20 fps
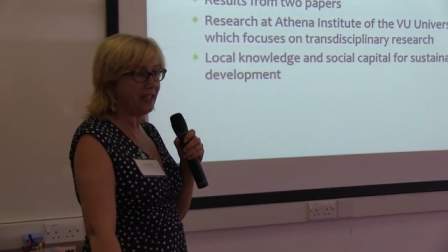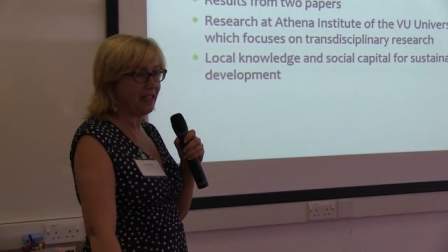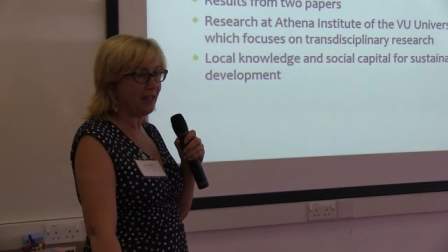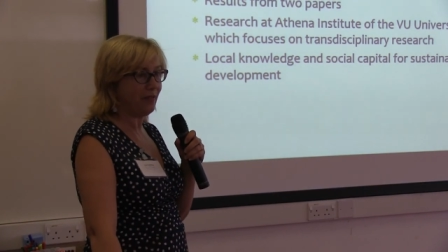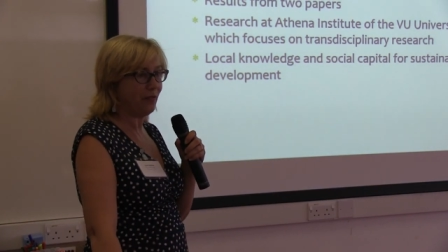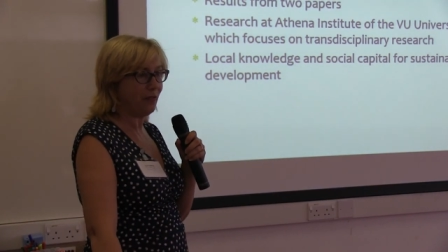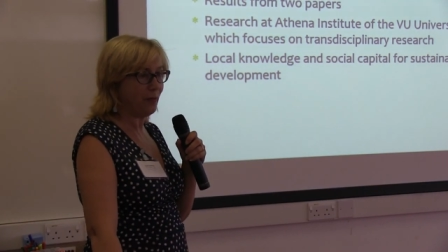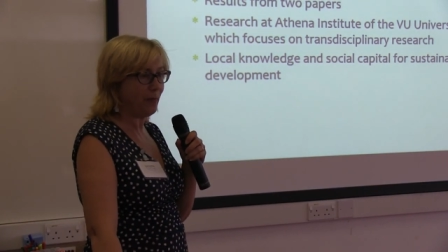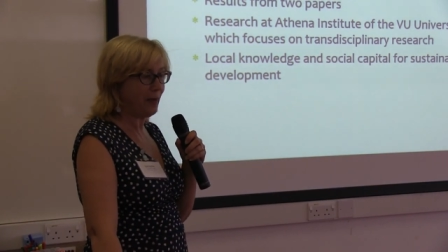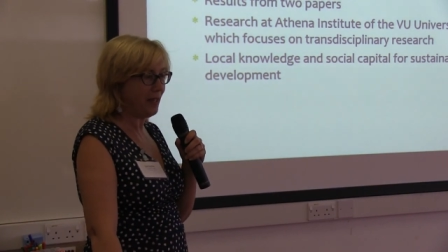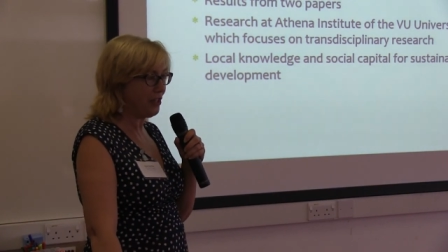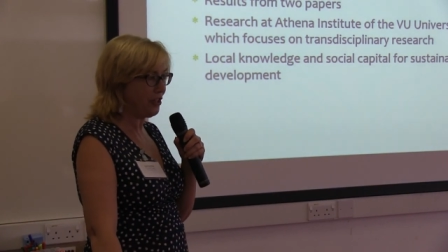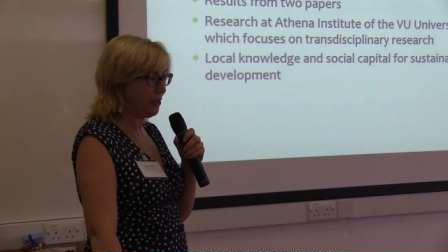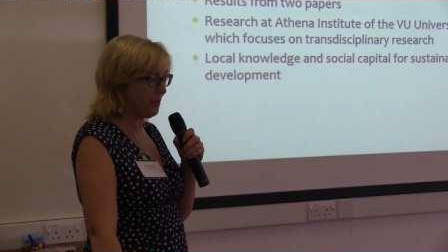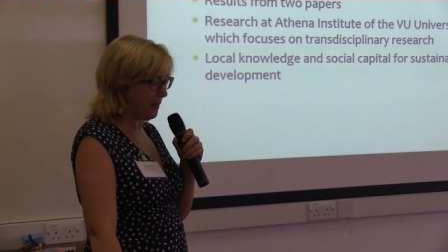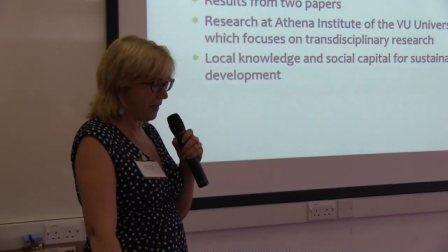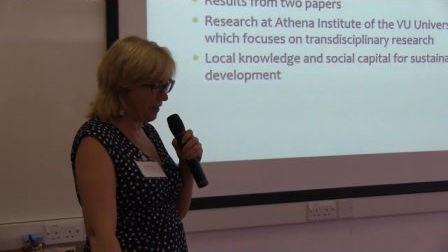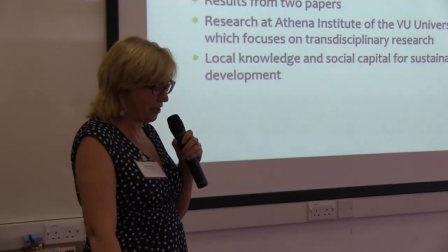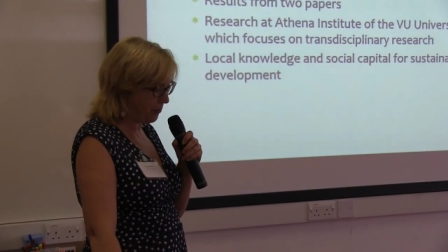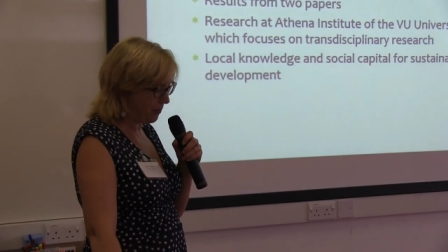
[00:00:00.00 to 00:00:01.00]
D
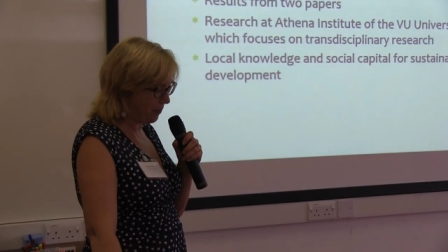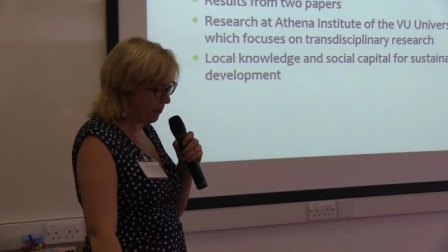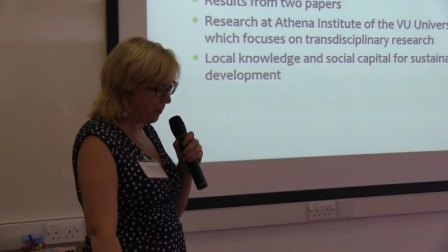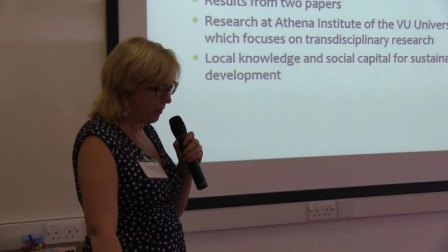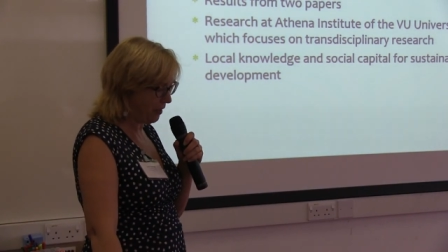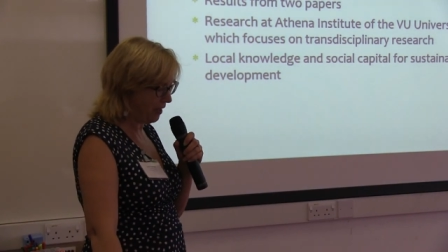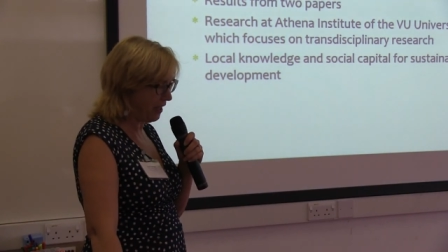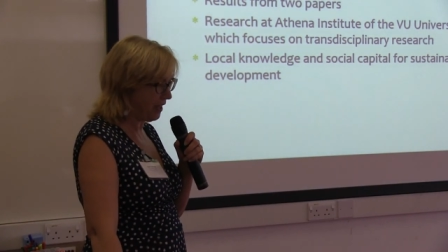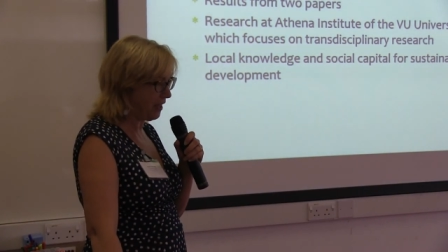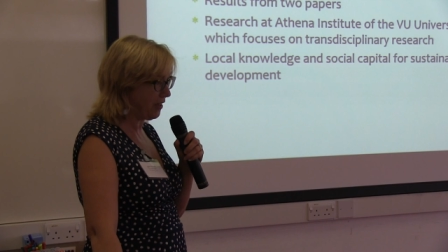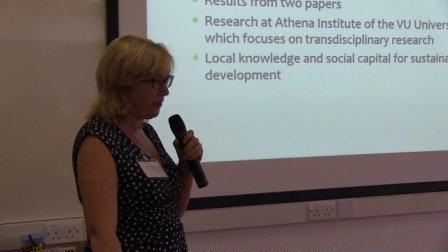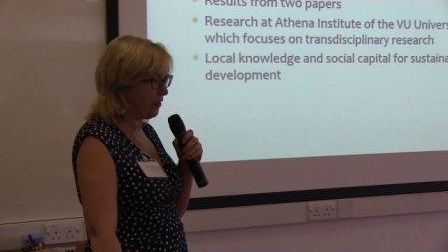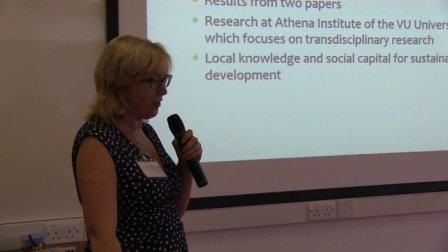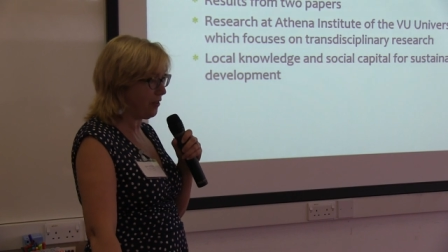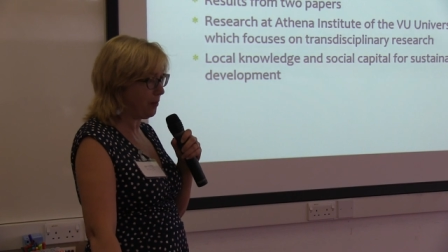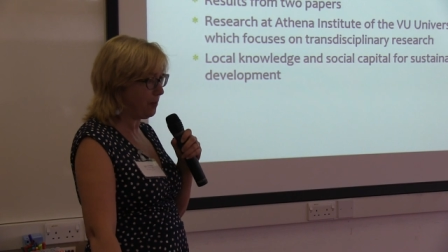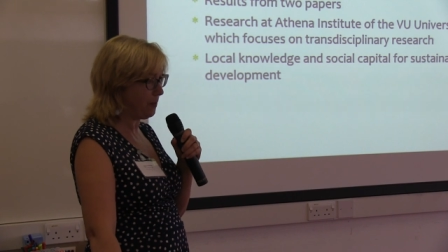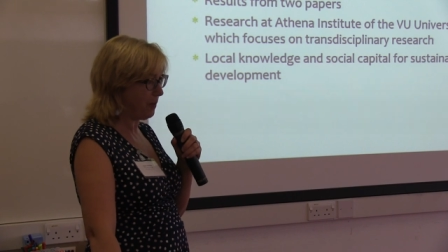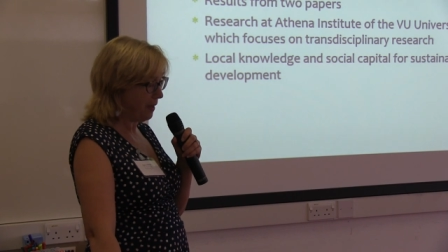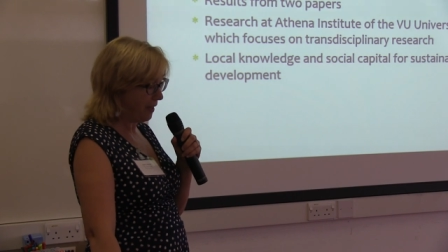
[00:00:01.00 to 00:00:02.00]
Information Management Working
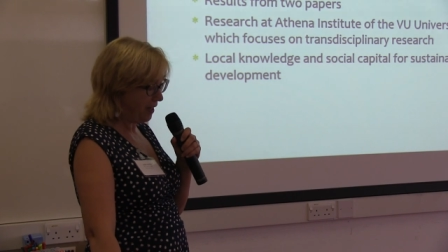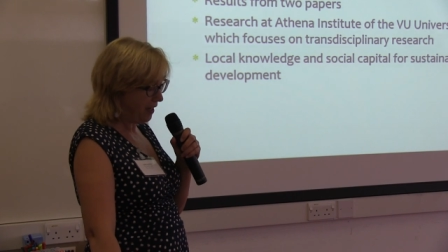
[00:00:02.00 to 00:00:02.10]
Group,